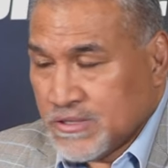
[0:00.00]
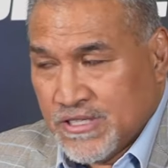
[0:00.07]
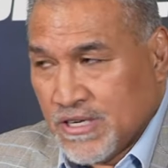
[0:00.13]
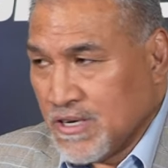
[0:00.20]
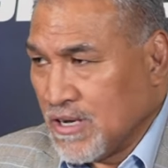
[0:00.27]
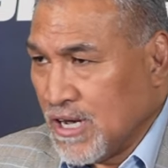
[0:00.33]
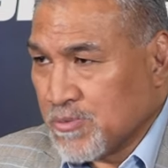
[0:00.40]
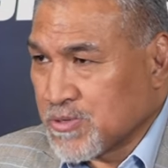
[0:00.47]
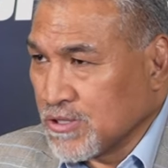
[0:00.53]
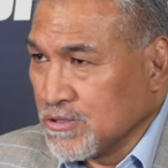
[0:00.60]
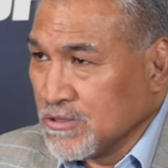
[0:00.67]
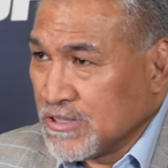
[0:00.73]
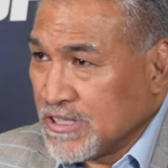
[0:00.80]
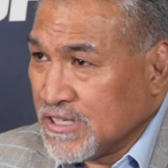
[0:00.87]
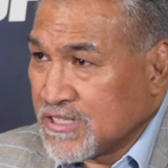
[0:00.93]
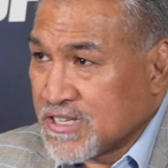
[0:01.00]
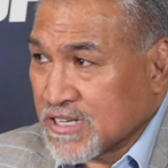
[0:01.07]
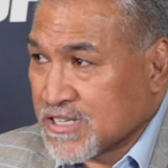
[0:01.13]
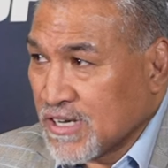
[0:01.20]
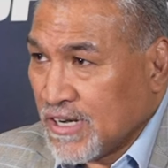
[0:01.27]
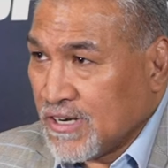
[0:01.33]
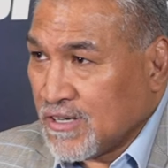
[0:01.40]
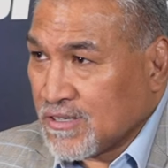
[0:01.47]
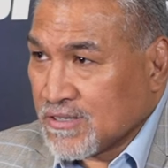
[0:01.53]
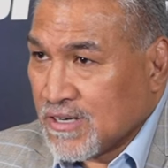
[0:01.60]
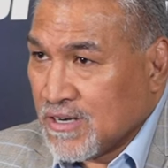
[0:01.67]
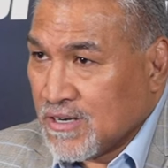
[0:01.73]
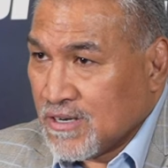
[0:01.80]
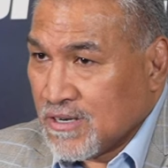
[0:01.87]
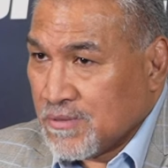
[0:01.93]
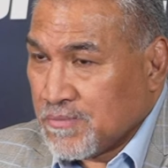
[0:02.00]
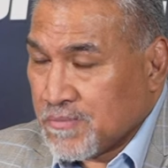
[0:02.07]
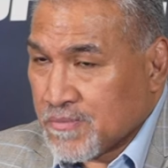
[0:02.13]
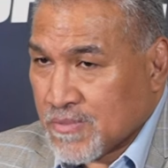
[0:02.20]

yeah, absolutely. It's exciting. Um,